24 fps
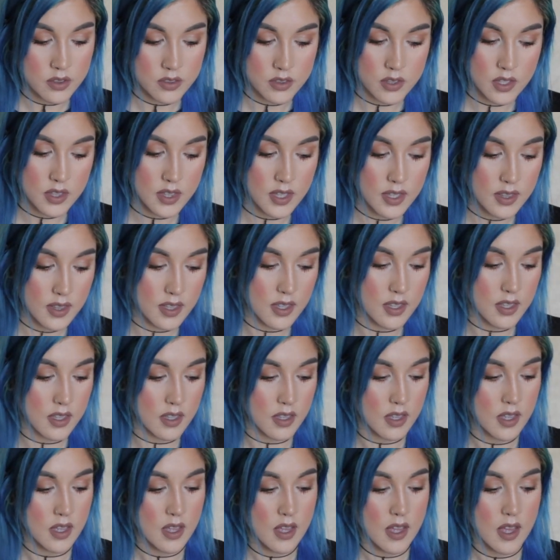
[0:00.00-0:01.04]
the thing
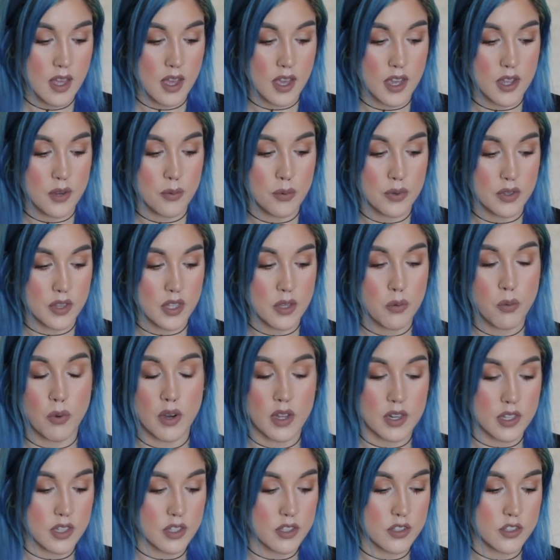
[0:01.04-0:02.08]
that I really
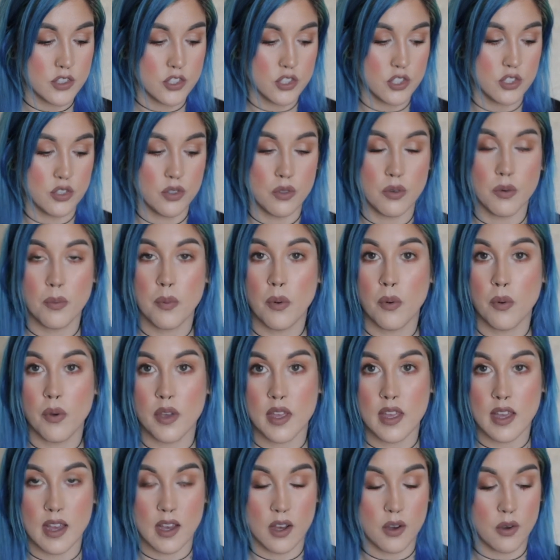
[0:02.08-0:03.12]
wanted to
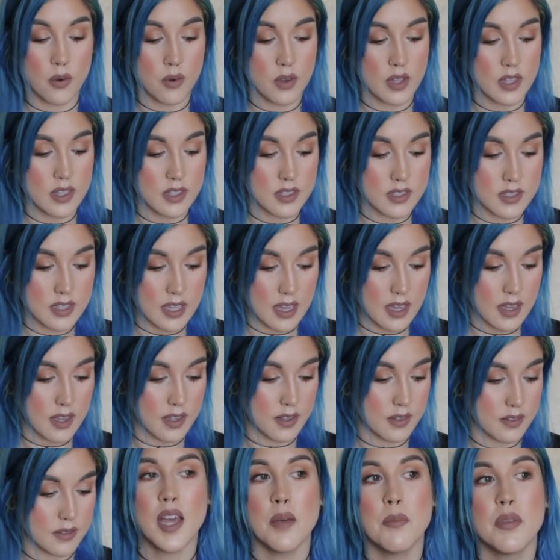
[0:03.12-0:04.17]
point out is
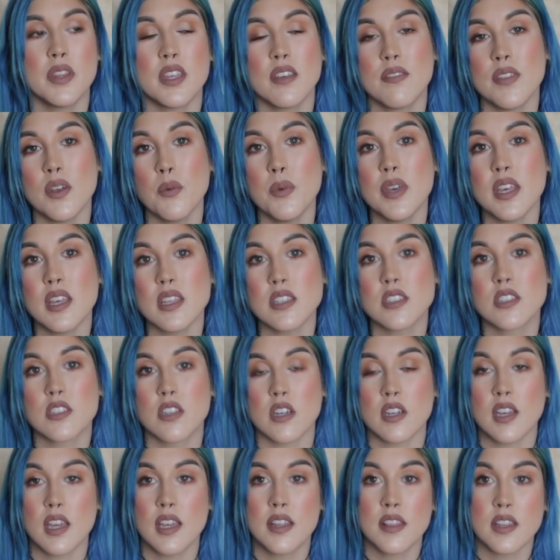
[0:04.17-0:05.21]
that I believe that we get
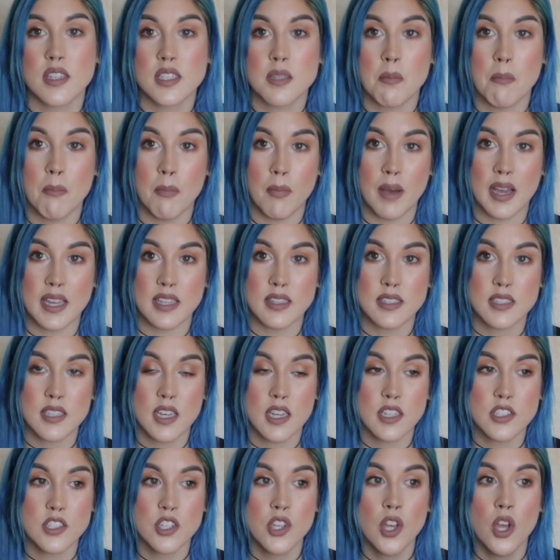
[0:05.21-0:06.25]
stuck in this
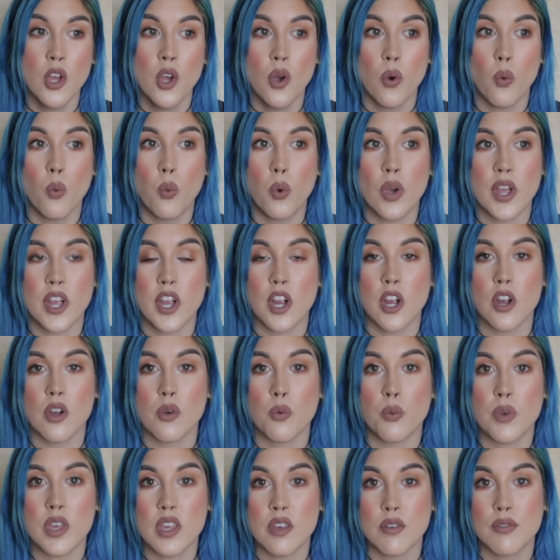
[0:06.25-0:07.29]
mindset
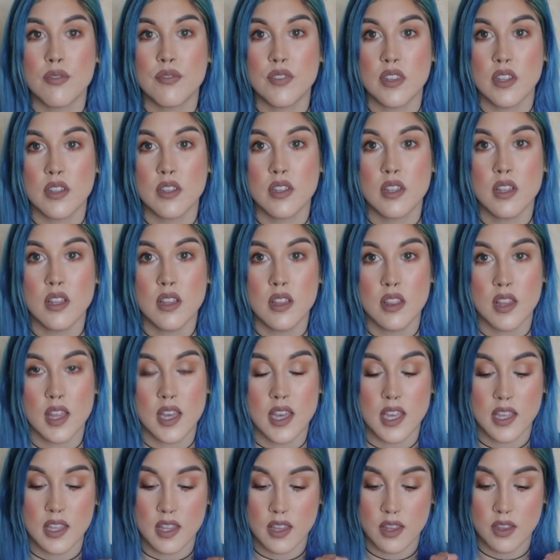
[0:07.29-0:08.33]
where we feel
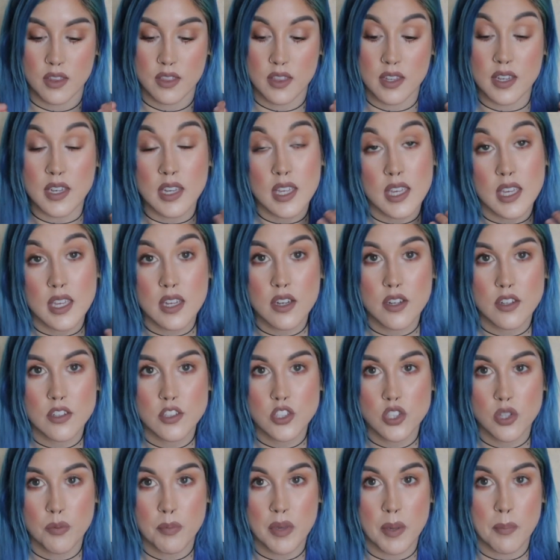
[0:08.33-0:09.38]
like the need
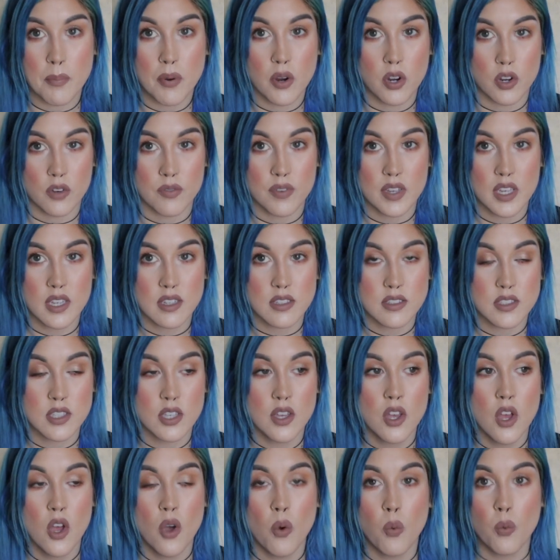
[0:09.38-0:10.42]
to be perfect,
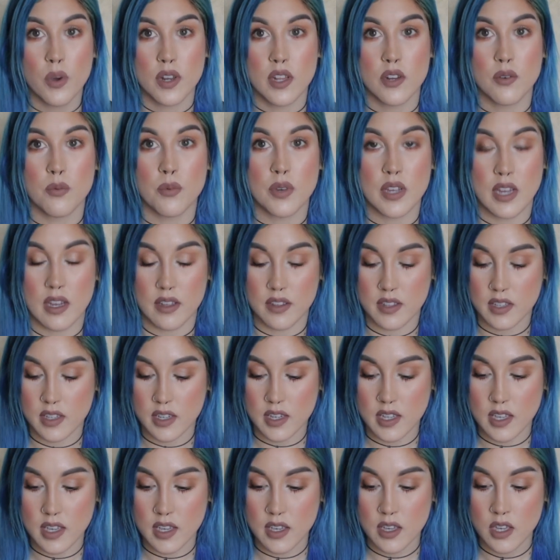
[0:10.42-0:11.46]
when in
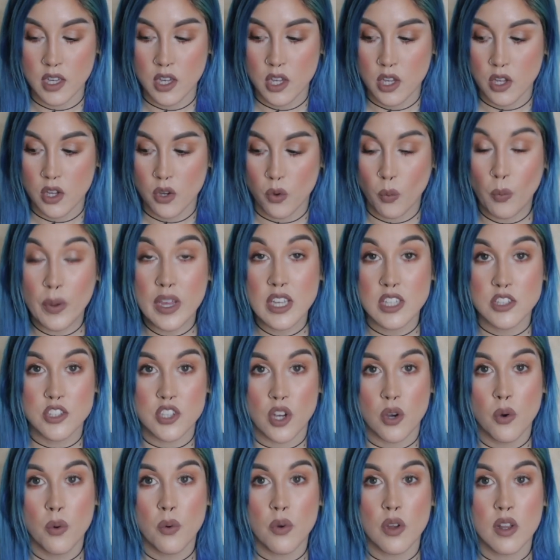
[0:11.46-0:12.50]
reality, we
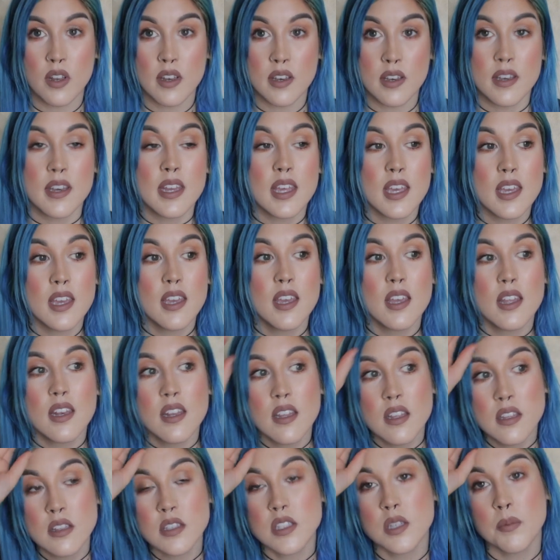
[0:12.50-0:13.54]
don't
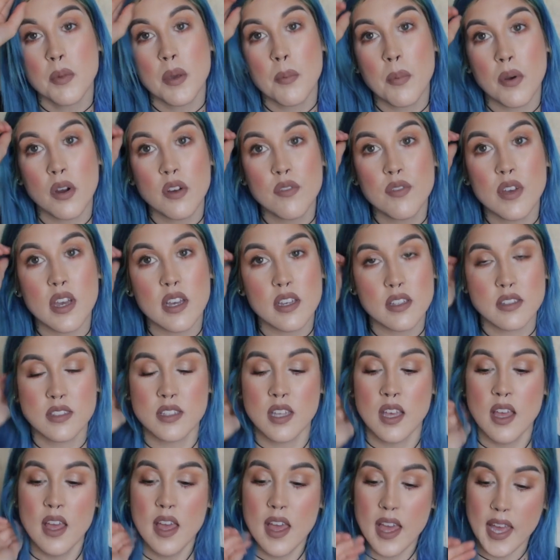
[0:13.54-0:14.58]
need to be
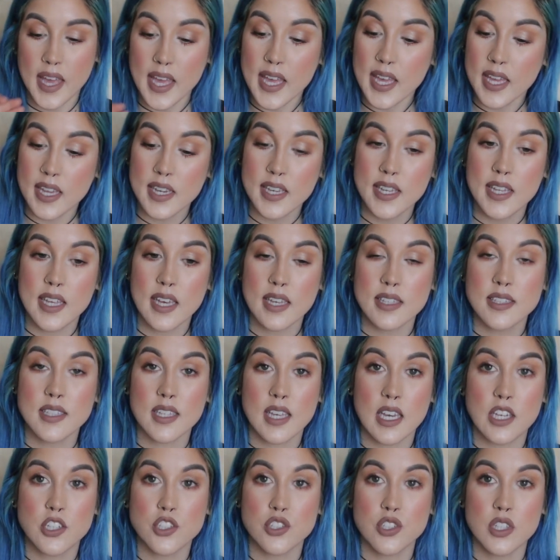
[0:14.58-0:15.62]
perfect. And yes,
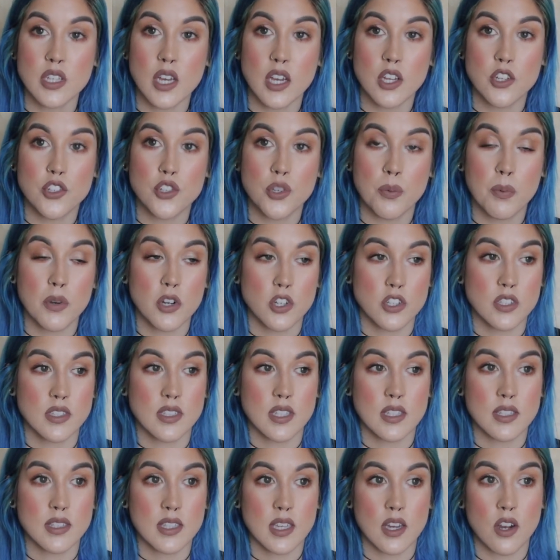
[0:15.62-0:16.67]
occasionally I do purchase
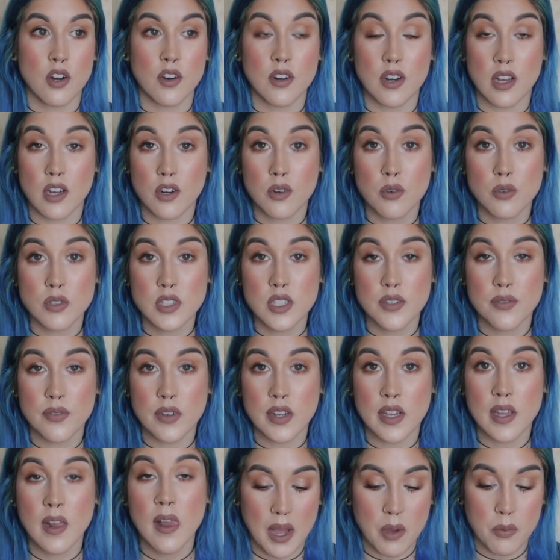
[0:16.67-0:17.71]
things that are not cruelty
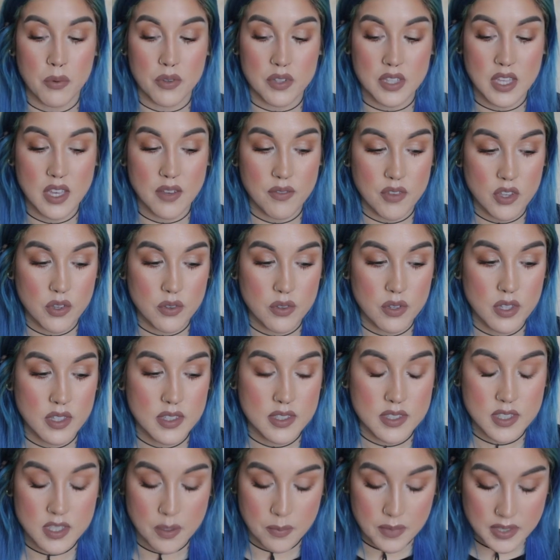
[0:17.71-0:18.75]
free. I will give you
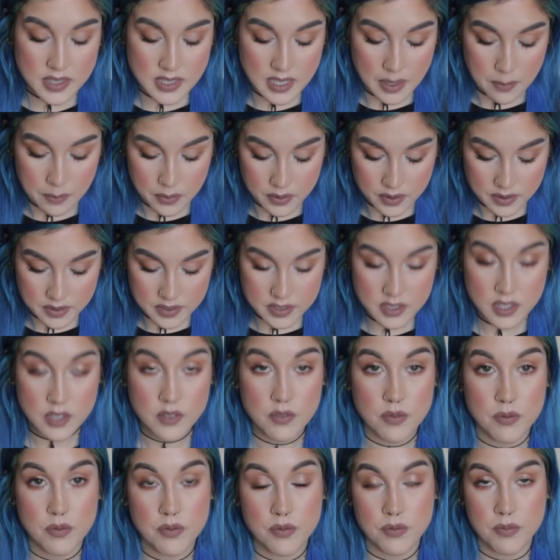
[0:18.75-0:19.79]
some examples.
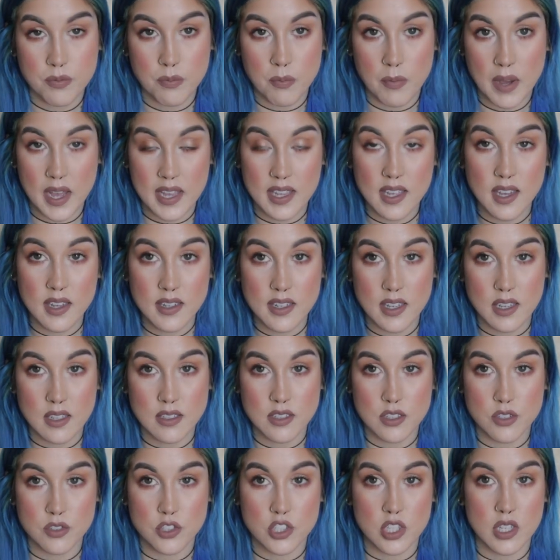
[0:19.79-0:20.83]
My
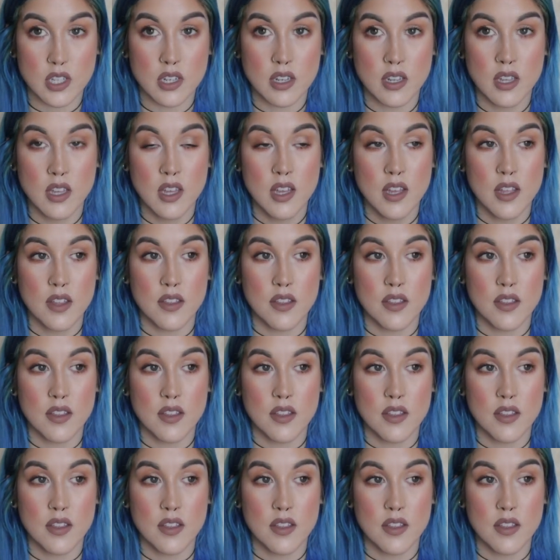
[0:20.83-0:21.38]
contact solution,